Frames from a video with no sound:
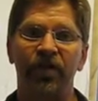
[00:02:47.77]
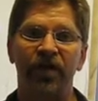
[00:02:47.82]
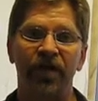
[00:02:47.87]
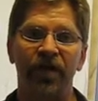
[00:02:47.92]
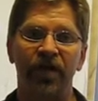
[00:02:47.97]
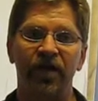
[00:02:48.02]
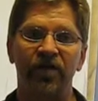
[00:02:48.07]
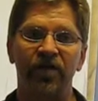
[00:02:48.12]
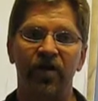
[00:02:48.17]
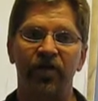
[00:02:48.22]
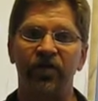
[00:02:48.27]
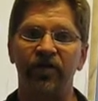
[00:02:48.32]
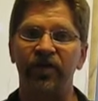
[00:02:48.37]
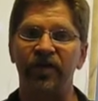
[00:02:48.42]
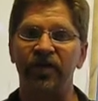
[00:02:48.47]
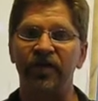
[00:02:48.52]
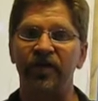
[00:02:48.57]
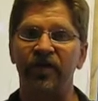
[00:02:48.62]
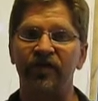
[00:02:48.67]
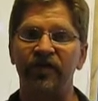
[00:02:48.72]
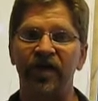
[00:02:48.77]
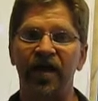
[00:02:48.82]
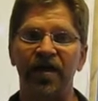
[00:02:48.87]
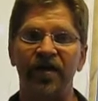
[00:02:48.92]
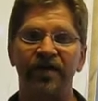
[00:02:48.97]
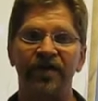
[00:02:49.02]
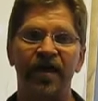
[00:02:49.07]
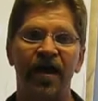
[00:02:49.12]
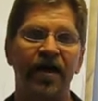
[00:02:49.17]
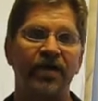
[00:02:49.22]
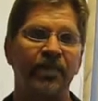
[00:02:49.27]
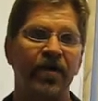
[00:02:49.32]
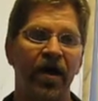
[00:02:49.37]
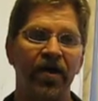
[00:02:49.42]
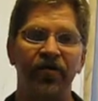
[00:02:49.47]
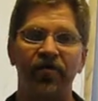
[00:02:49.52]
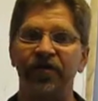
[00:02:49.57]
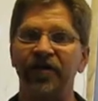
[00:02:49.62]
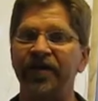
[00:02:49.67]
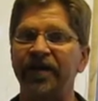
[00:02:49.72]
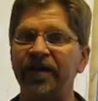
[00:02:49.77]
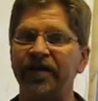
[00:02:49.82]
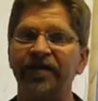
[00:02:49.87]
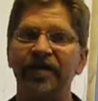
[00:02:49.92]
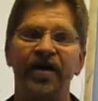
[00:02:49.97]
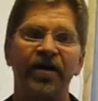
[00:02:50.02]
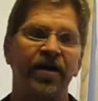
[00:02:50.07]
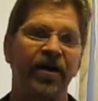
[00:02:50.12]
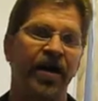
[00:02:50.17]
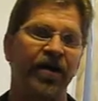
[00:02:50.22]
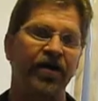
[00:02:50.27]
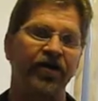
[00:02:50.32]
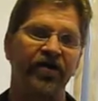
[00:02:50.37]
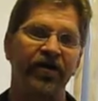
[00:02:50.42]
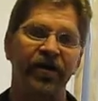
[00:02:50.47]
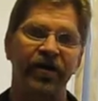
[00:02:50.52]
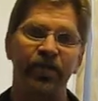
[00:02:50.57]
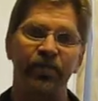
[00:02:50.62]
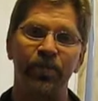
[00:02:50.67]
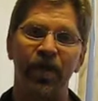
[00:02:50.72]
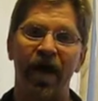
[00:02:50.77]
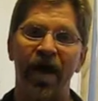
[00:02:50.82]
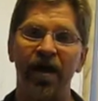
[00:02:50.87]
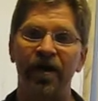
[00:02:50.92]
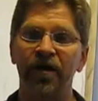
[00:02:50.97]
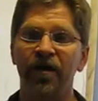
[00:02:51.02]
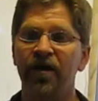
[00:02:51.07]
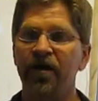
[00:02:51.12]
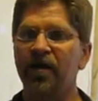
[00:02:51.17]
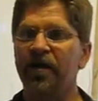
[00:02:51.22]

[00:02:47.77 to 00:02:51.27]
get all your details ahead of time, how you're going to get there, how you're going to get back,